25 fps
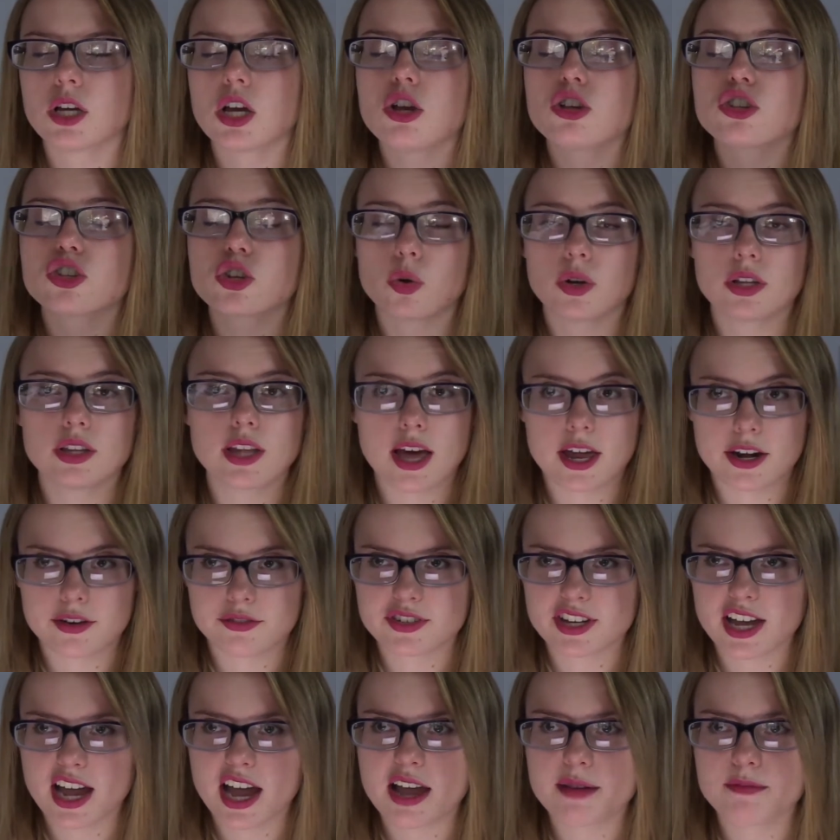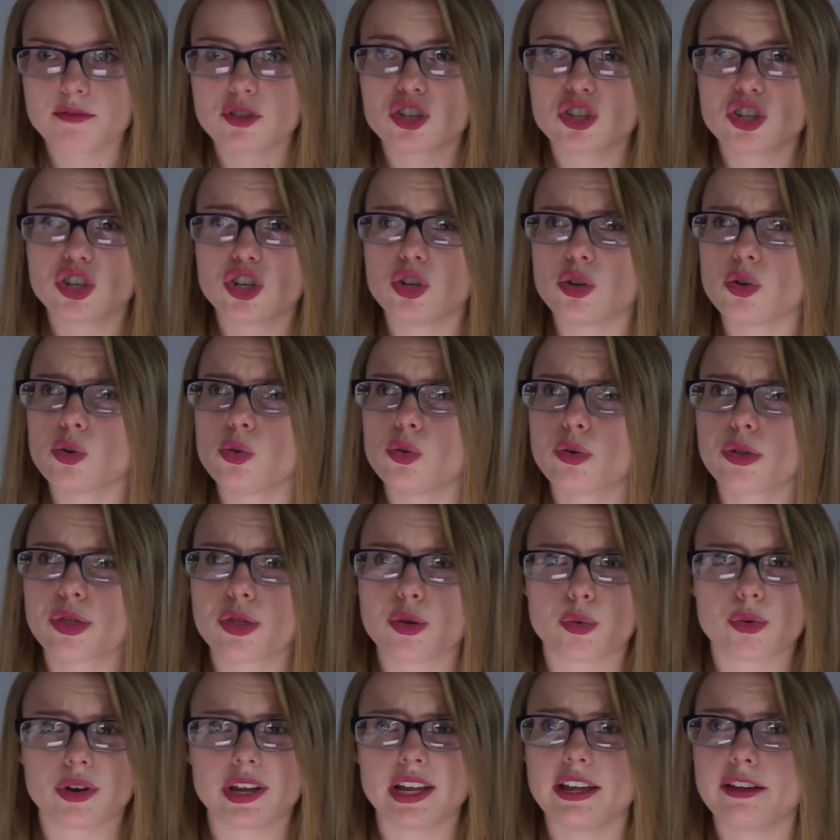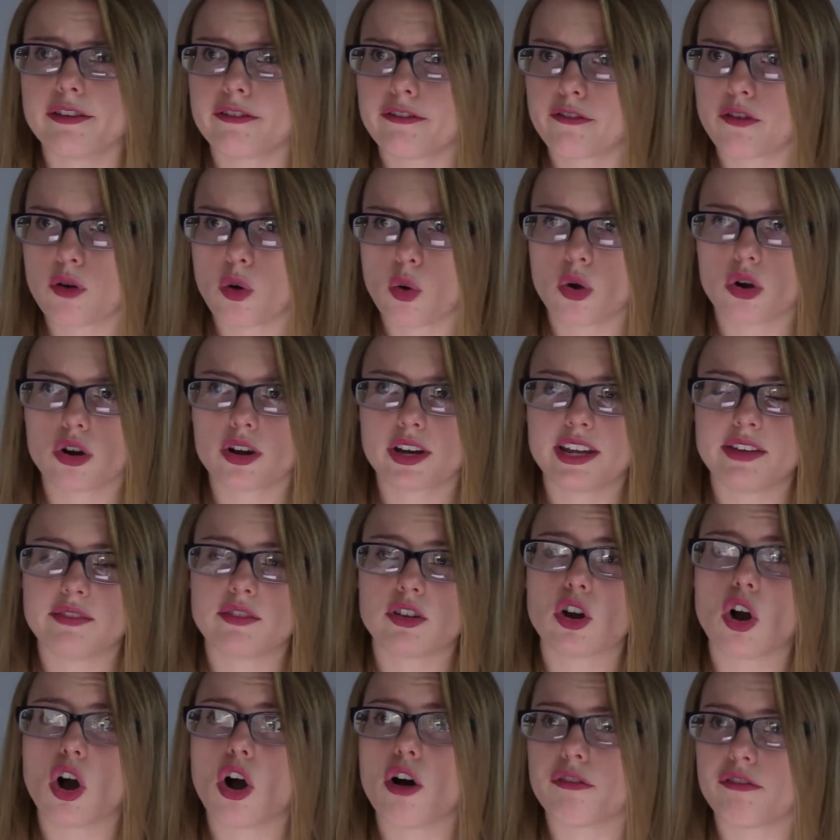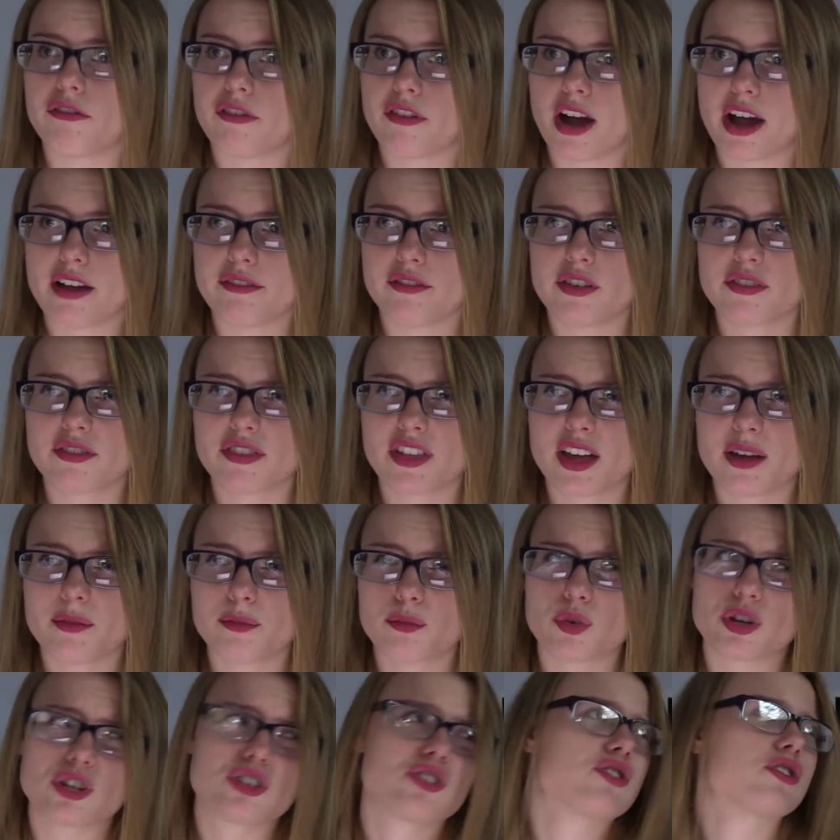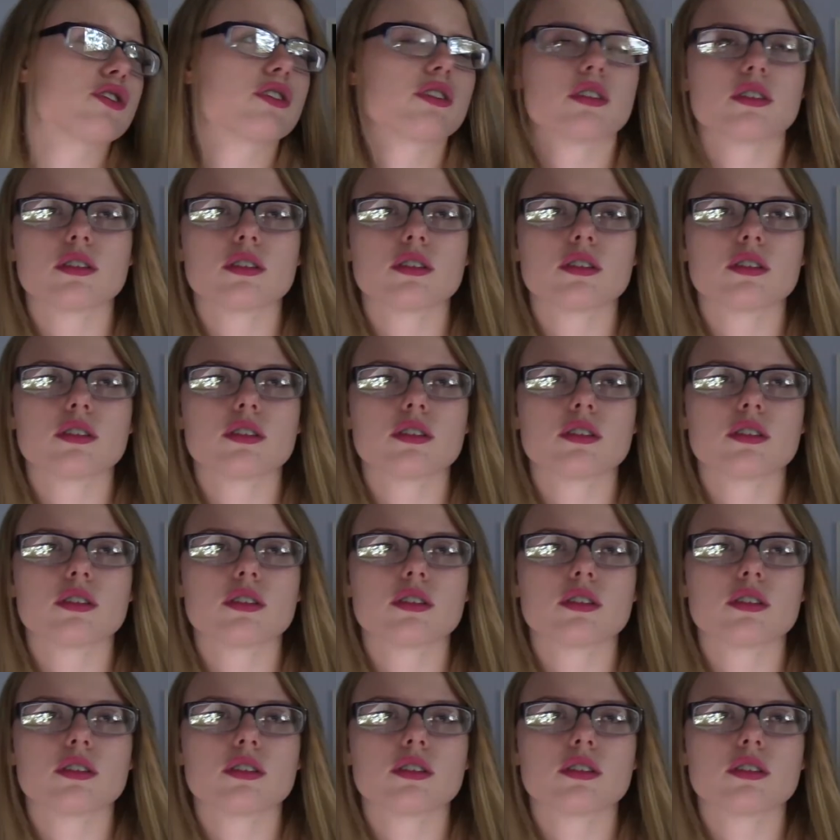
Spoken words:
So a lot of times 2, 3, 4, even all 5 of them, which